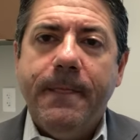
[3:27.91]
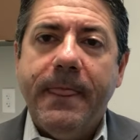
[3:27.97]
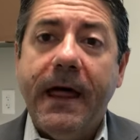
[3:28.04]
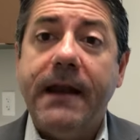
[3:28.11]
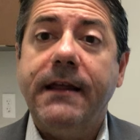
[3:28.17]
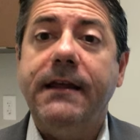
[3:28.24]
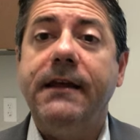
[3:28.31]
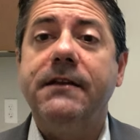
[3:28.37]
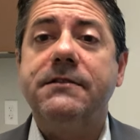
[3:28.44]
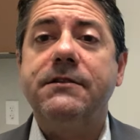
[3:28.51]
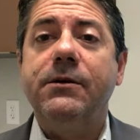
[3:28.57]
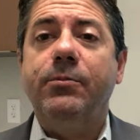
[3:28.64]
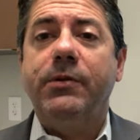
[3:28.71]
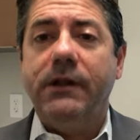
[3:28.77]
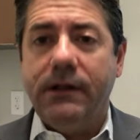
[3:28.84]
That again is
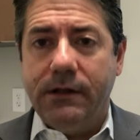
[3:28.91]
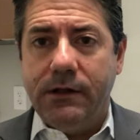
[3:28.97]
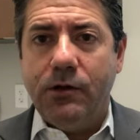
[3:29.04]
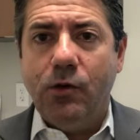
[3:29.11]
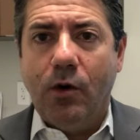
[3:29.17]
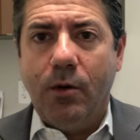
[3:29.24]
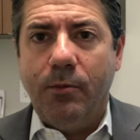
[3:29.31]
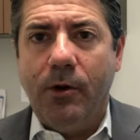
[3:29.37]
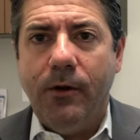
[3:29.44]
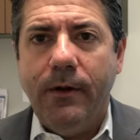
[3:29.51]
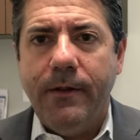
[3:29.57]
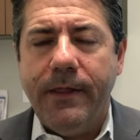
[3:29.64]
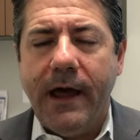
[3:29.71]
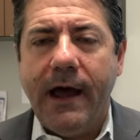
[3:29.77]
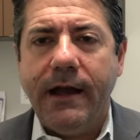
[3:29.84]
completely normal.
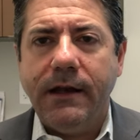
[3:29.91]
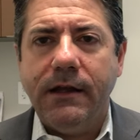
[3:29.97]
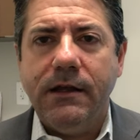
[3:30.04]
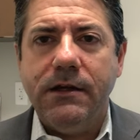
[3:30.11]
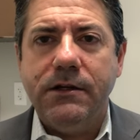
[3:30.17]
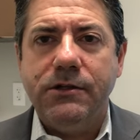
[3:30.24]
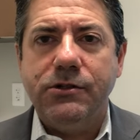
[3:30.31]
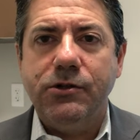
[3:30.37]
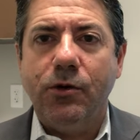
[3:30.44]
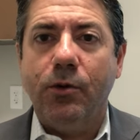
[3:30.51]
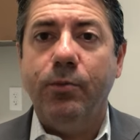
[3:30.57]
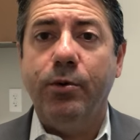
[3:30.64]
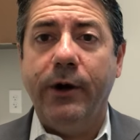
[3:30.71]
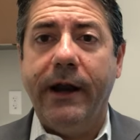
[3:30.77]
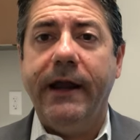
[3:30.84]
That is your
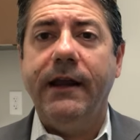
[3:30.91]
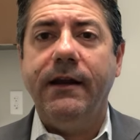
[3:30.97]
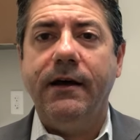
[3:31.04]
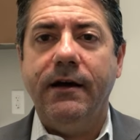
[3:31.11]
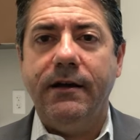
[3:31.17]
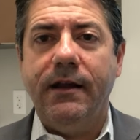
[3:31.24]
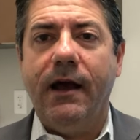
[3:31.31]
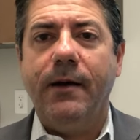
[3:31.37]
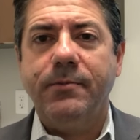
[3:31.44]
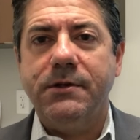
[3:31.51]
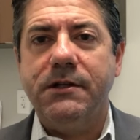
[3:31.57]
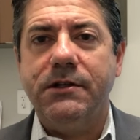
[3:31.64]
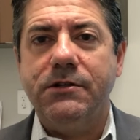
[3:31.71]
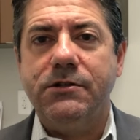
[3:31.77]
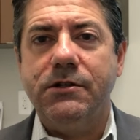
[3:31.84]
brain
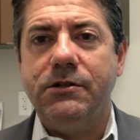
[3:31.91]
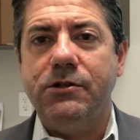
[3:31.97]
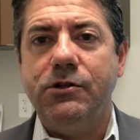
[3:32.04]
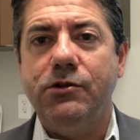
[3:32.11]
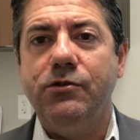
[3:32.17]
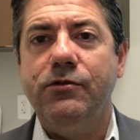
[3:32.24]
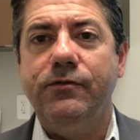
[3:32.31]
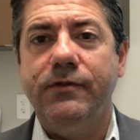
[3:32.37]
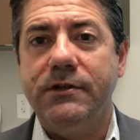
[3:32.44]
adapting to the new